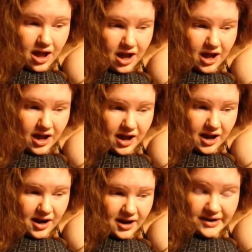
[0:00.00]

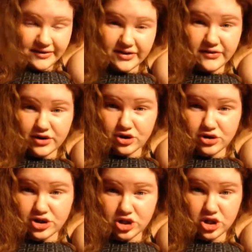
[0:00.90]
I haven't even
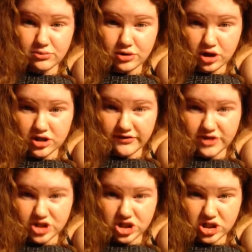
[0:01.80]
heard the term long
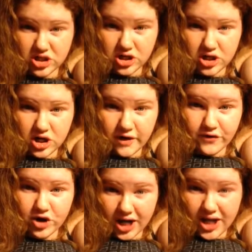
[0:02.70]
division
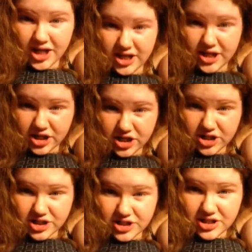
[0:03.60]
for eight
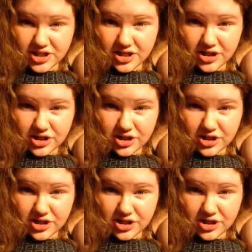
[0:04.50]
years.